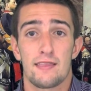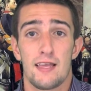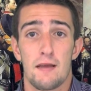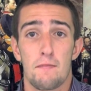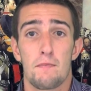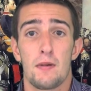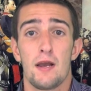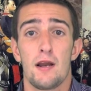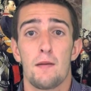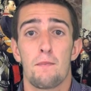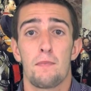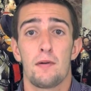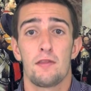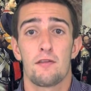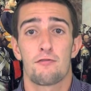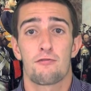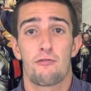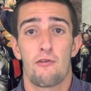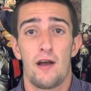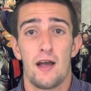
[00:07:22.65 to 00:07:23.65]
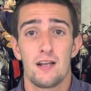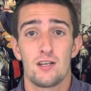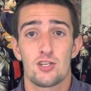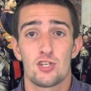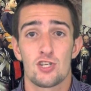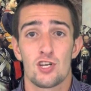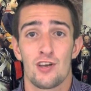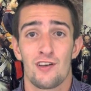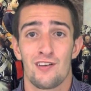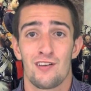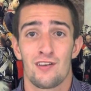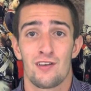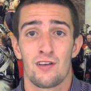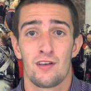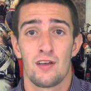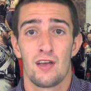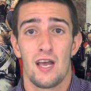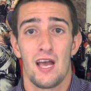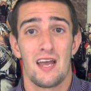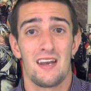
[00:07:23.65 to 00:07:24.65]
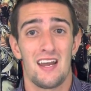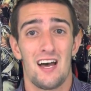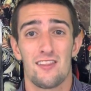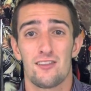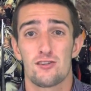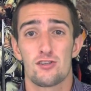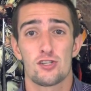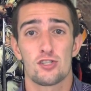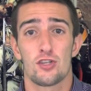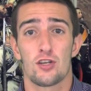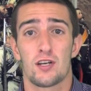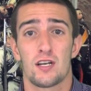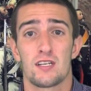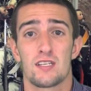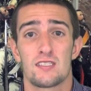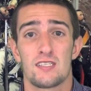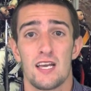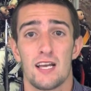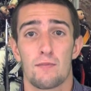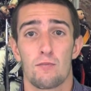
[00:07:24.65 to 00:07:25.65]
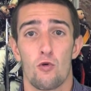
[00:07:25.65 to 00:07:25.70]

They beat up on the French and now they're just looking to take